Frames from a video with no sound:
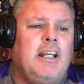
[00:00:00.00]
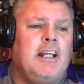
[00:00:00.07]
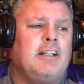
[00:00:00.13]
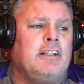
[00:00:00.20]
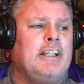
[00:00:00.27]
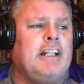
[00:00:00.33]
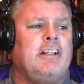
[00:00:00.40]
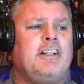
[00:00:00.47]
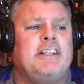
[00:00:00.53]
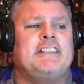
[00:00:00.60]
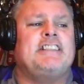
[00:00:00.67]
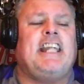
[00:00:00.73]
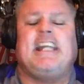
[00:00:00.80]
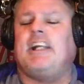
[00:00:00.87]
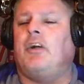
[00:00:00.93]
Legally, the
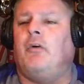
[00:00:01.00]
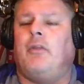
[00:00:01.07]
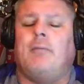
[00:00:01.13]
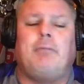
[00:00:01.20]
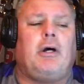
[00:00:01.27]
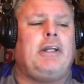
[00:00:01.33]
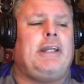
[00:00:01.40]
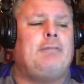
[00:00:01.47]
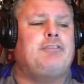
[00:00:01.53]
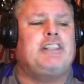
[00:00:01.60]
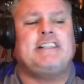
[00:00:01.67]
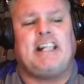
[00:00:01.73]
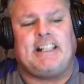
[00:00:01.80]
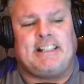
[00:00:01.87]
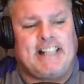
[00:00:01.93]
state can hold the body up to
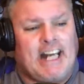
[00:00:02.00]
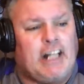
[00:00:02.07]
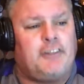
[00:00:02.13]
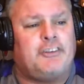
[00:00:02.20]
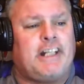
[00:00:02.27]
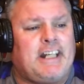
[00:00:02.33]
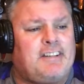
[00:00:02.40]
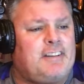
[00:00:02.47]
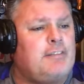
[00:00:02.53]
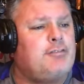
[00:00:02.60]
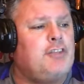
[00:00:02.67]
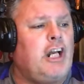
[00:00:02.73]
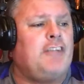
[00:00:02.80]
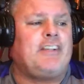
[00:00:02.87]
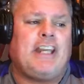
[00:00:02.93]
10 calendar days.
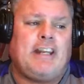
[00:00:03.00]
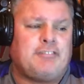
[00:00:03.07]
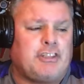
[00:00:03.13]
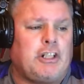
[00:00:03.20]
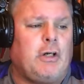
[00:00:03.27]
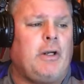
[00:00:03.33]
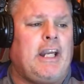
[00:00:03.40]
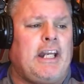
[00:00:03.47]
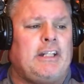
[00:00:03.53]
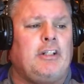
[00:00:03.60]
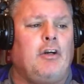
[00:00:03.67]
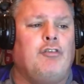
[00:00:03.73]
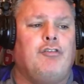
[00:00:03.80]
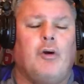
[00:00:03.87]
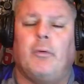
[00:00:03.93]
If not, they have to go ahead
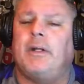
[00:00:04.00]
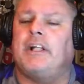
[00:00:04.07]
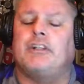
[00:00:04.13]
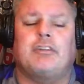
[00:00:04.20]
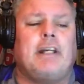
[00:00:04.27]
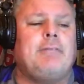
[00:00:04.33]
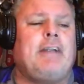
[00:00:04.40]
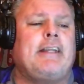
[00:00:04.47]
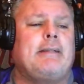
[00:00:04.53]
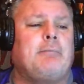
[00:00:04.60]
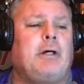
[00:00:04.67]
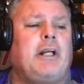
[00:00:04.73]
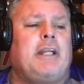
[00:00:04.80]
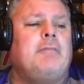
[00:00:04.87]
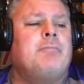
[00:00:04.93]
and go forward and cremate the
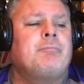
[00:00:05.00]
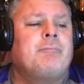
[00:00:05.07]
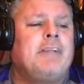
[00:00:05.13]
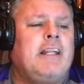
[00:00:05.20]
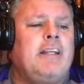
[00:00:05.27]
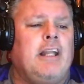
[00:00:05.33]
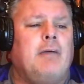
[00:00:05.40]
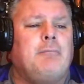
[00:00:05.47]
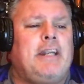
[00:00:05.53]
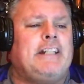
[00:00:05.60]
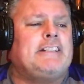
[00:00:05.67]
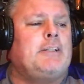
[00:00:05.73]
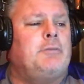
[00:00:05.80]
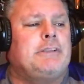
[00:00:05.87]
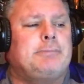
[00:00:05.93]
body. Now,
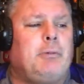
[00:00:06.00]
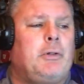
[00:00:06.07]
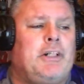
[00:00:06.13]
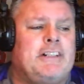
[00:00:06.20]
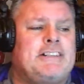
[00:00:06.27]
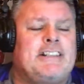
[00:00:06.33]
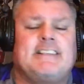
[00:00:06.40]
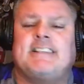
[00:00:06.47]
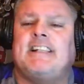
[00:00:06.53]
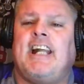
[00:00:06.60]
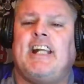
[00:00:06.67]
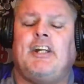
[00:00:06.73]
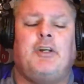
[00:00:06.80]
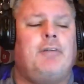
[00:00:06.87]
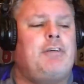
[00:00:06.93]
Manson was born in
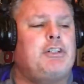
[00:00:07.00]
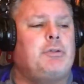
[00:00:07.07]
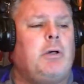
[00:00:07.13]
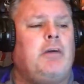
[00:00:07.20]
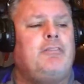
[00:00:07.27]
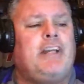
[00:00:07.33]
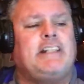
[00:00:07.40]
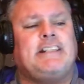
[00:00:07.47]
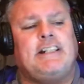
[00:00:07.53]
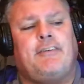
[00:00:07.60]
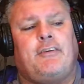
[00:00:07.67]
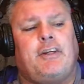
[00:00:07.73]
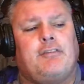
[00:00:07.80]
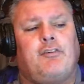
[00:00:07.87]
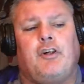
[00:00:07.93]
Cincinnati on November 12,
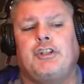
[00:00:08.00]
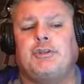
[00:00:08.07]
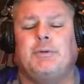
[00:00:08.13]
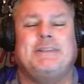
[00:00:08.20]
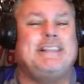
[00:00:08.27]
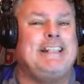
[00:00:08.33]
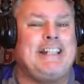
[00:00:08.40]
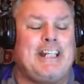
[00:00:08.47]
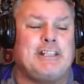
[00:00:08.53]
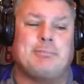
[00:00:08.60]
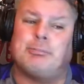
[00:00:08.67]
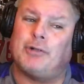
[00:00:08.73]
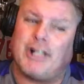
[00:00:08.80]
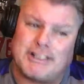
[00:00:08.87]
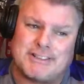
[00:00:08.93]
1934, to a
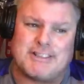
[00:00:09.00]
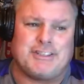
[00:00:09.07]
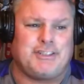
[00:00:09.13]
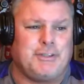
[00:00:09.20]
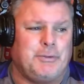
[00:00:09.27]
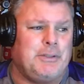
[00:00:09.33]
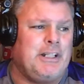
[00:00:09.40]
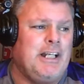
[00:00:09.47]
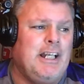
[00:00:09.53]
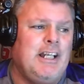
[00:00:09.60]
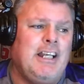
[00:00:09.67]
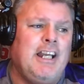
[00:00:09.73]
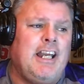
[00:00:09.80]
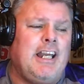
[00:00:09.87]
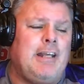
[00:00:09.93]
teenage prostitute.
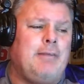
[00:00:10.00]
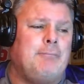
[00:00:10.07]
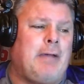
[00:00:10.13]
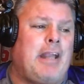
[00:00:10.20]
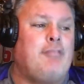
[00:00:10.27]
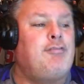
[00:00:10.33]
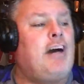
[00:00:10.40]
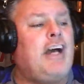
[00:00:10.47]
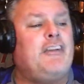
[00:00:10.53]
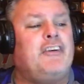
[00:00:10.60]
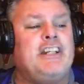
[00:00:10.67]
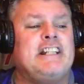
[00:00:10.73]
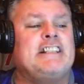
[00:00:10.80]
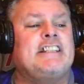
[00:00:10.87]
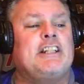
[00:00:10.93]
And my father
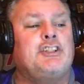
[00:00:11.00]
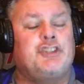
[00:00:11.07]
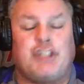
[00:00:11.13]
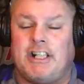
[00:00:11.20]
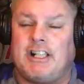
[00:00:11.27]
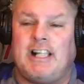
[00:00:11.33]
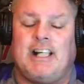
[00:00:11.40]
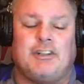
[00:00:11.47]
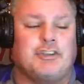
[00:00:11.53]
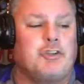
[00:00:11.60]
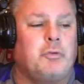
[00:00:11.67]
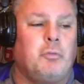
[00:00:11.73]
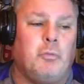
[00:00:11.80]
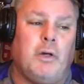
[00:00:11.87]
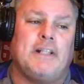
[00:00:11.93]
is the
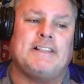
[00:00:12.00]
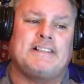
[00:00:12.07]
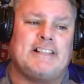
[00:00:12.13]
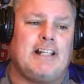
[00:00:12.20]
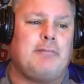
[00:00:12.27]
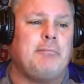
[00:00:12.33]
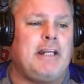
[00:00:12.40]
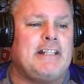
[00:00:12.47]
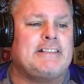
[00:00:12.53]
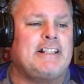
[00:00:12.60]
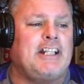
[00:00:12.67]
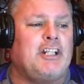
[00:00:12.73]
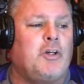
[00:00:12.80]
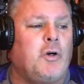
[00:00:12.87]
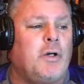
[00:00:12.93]
jailhouse, once said Manson
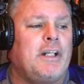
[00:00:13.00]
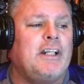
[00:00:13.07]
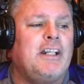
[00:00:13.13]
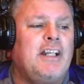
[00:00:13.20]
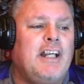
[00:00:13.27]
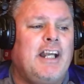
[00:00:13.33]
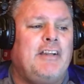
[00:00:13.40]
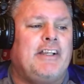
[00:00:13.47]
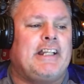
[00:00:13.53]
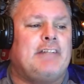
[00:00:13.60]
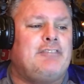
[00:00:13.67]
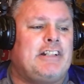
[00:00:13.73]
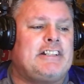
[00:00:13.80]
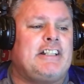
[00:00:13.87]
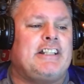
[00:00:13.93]
in court. The
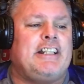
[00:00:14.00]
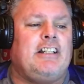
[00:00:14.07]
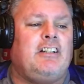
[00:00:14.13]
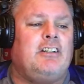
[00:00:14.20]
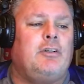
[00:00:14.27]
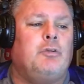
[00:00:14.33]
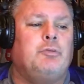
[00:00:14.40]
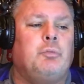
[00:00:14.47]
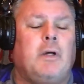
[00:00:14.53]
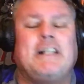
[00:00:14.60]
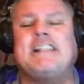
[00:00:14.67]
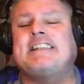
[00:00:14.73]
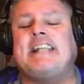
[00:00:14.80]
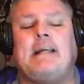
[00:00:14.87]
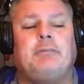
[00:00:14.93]
convicted killer
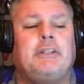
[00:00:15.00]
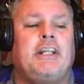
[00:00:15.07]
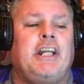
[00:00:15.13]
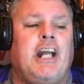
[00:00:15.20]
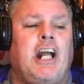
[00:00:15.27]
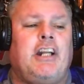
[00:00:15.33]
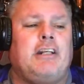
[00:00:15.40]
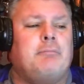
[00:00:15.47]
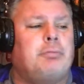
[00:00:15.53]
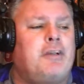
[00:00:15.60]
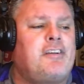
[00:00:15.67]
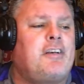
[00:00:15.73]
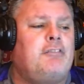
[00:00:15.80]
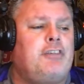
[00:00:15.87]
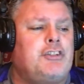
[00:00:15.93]
once dabbled in art, and
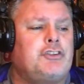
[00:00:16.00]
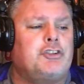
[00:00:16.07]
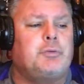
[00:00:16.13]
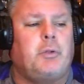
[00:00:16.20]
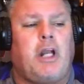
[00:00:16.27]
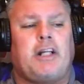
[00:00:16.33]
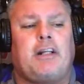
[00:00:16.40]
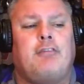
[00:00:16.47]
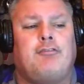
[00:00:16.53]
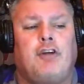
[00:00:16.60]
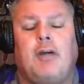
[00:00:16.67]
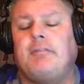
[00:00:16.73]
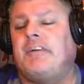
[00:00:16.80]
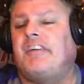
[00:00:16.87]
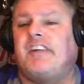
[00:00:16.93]
prison officials will not
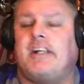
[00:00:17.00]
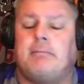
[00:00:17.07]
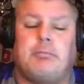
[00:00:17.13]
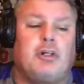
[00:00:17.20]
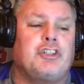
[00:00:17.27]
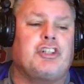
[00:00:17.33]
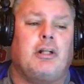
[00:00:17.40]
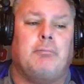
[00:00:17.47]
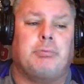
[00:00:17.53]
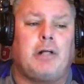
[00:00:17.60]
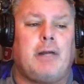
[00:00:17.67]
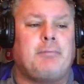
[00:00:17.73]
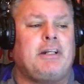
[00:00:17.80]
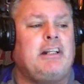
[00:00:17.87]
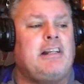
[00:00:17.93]
confirm if there's any personal
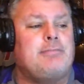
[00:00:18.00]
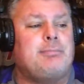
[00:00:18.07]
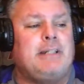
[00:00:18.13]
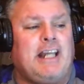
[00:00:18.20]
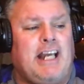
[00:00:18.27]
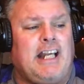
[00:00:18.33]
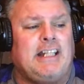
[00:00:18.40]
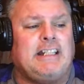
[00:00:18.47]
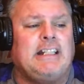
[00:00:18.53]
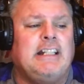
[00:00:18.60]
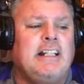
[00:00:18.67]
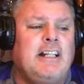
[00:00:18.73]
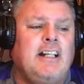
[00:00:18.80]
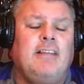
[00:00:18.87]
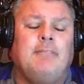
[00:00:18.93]
property left behind.
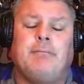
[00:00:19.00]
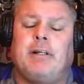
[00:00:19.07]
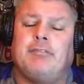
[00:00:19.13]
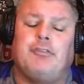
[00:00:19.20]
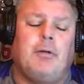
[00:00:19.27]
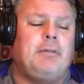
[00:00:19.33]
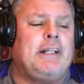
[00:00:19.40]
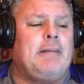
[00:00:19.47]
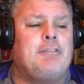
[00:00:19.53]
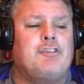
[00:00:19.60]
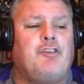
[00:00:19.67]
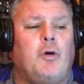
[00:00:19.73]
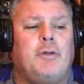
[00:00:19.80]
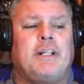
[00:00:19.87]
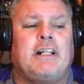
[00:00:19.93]
But if nobody comes
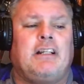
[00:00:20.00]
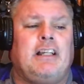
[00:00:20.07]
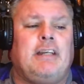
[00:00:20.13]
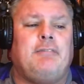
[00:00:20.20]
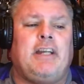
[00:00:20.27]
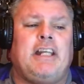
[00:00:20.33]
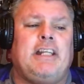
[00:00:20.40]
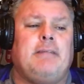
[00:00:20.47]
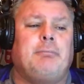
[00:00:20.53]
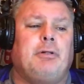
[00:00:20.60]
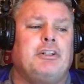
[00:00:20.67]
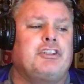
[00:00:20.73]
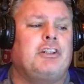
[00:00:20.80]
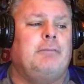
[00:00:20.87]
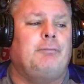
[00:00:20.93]
forward to claim any
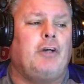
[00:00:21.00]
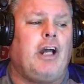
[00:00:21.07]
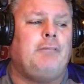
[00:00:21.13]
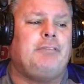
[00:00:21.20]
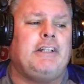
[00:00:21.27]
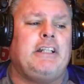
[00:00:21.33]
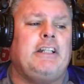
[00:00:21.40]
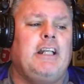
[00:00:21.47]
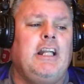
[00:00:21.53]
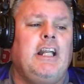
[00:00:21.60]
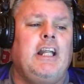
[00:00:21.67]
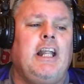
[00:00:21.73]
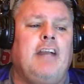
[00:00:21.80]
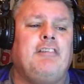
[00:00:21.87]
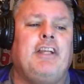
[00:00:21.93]
personal property,
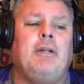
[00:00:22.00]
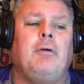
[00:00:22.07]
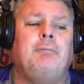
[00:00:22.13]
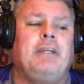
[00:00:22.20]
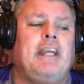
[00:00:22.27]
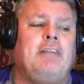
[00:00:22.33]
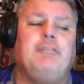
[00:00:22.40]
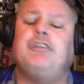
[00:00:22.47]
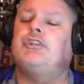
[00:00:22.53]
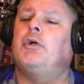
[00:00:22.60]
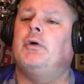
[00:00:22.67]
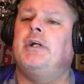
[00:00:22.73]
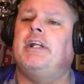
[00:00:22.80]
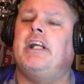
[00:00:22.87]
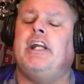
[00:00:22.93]
everything will be
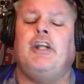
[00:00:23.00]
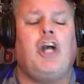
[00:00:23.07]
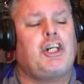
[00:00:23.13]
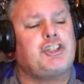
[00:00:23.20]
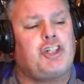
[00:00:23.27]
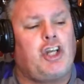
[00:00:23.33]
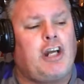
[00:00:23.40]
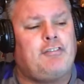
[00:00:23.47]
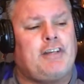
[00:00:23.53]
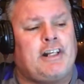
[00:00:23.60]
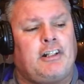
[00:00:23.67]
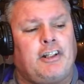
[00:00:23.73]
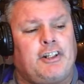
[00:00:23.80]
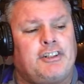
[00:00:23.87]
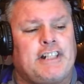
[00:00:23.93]
inventoried and auctioned off at
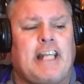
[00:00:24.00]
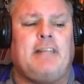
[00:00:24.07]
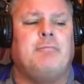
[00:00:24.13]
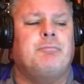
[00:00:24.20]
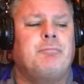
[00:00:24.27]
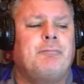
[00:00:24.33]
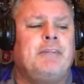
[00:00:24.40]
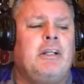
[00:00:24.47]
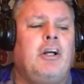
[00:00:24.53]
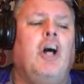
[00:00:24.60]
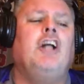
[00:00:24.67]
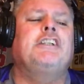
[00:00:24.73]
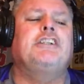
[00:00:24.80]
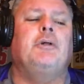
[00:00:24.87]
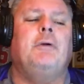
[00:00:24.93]
a later date.
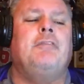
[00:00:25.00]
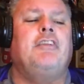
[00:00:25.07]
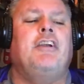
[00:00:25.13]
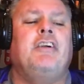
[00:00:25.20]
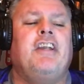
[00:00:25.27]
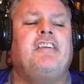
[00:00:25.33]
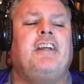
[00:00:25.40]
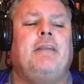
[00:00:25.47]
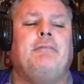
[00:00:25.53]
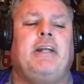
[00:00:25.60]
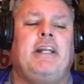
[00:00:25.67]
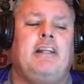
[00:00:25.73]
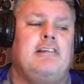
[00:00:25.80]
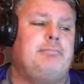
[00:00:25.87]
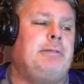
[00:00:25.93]
Also, if there is any
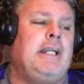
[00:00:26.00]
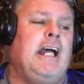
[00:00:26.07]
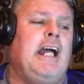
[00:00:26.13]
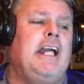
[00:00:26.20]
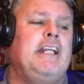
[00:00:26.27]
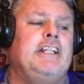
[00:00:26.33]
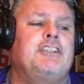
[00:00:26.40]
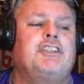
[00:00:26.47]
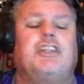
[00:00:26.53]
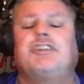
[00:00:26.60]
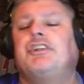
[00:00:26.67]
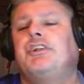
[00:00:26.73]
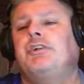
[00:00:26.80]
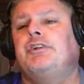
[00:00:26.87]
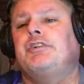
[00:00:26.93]
money left behind, it's
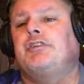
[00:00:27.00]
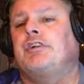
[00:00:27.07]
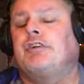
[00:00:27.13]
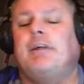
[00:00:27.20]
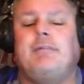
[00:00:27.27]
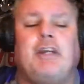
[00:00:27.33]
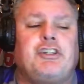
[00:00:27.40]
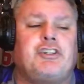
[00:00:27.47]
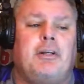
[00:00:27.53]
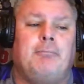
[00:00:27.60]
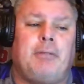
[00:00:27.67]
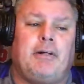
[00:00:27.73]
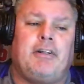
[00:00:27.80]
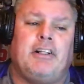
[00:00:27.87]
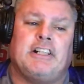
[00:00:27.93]
also used for cremation and
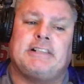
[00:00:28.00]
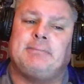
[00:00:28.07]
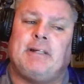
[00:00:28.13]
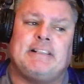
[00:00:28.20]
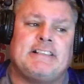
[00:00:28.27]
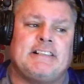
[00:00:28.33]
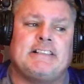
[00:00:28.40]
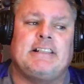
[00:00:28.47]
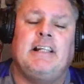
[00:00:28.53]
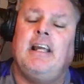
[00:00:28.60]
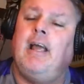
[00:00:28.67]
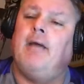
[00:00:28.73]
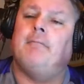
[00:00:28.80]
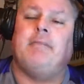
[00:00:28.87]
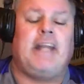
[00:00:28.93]
burial expenses.
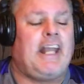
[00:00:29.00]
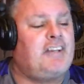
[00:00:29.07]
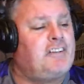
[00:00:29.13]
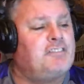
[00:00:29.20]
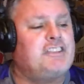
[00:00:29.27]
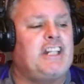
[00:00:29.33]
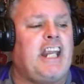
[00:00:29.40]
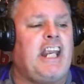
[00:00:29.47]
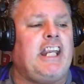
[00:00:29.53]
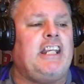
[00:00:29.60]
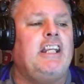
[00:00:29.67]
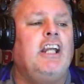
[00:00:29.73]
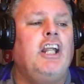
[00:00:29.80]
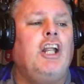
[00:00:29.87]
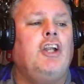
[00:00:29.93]
But as of
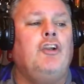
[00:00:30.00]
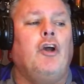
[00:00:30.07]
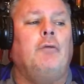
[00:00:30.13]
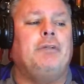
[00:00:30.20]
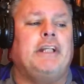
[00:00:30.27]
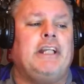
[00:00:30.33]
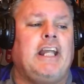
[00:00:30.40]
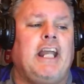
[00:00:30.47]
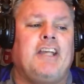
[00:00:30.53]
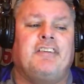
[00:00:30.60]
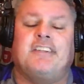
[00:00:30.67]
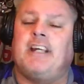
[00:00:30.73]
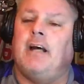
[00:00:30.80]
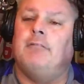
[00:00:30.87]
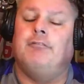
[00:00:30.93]
today, nobody has
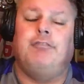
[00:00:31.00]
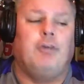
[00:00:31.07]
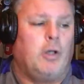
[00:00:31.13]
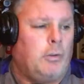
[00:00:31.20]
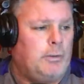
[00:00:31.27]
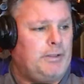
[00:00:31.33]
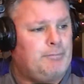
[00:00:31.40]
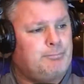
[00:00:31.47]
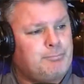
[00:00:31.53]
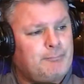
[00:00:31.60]
come forward.